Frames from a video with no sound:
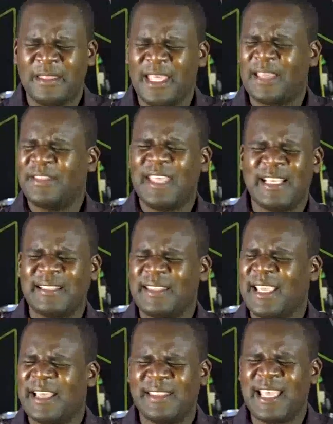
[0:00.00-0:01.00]

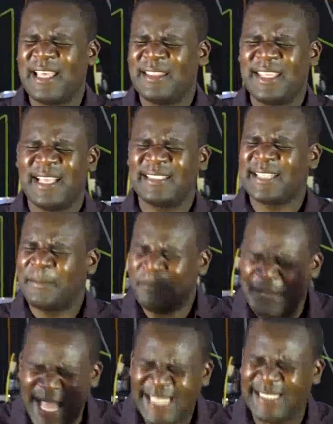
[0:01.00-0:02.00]
their
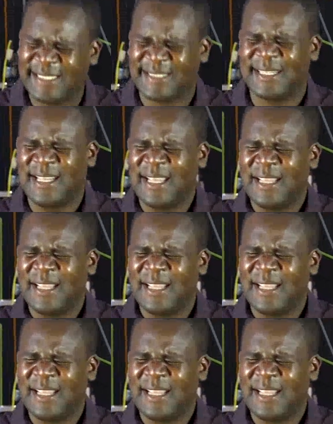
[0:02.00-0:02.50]
supplies